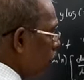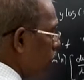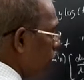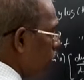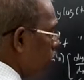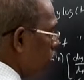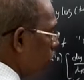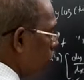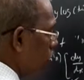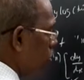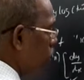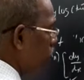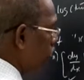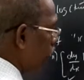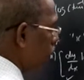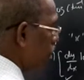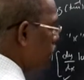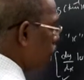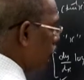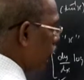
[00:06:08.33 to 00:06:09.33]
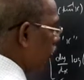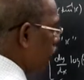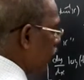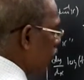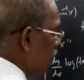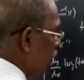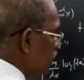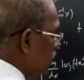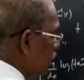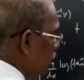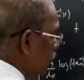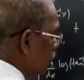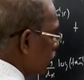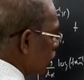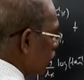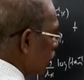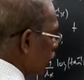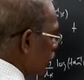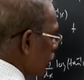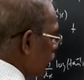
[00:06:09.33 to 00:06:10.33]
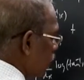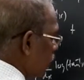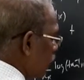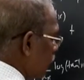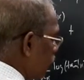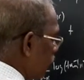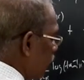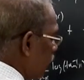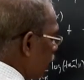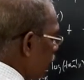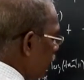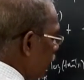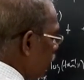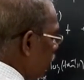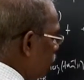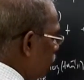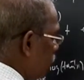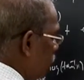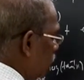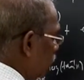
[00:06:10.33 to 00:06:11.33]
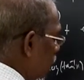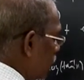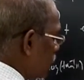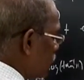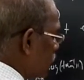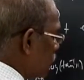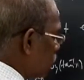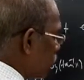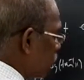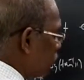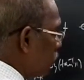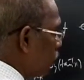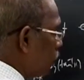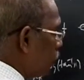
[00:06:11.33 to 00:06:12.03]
log y minus tan inverse x whole